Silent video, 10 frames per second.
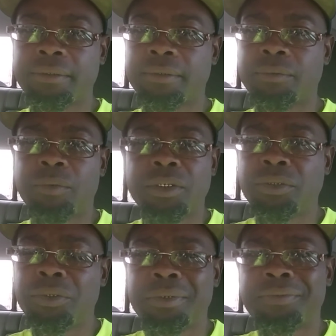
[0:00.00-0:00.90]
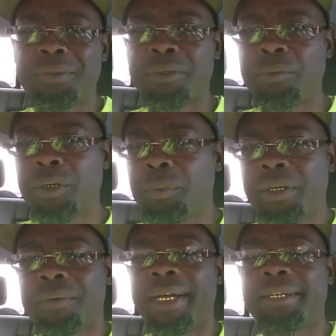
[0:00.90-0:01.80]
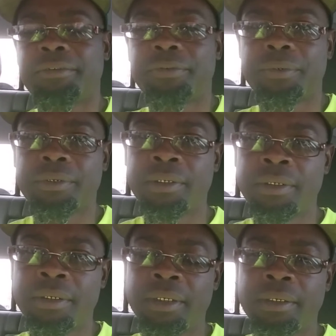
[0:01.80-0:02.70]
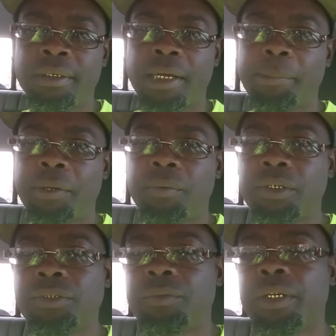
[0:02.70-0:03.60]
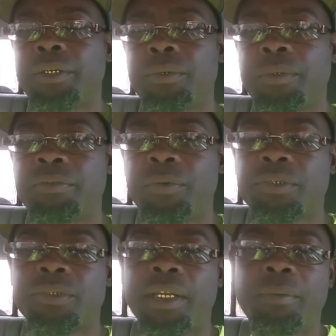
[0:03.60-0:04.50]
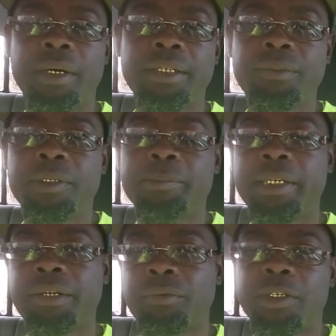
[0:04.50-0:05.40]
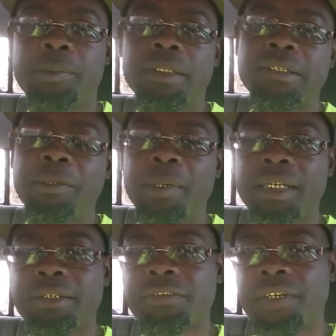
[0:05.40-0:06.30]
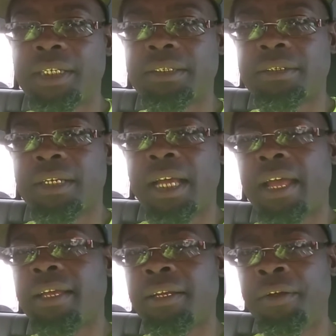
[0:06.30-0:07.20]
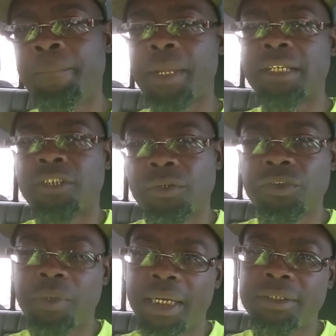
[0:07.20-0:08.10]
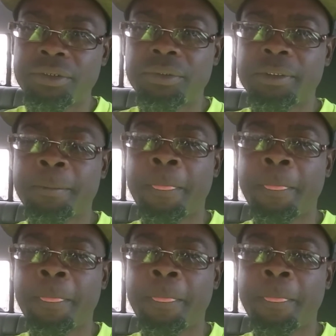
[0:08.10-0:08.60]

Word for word: Or what are you doing it for? What are we grinding for? I mean, what are you really doing it for? So that way you can be able to rub it in somebody else's face and say, "Hey, I told you I can do it."